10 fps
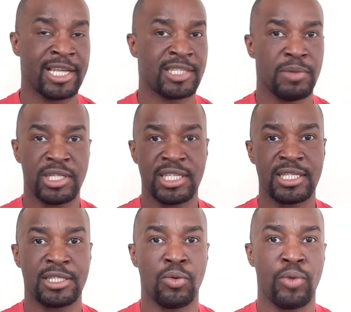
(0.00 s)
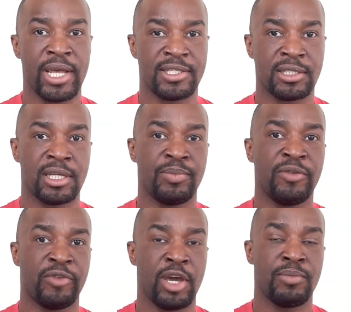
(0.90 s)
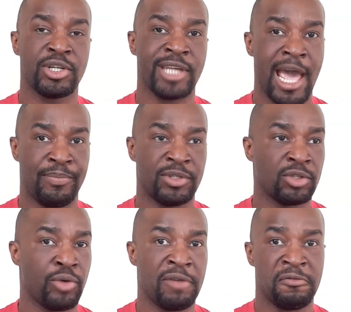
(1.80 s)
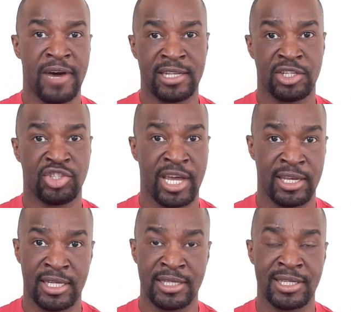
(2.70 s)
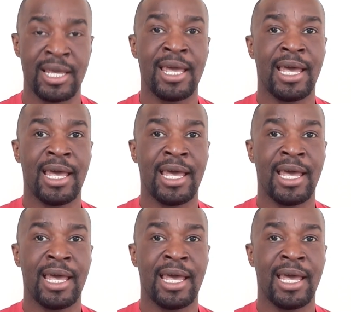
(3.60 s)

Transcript: As much as the West could be very much happy to go and fight the Chinese,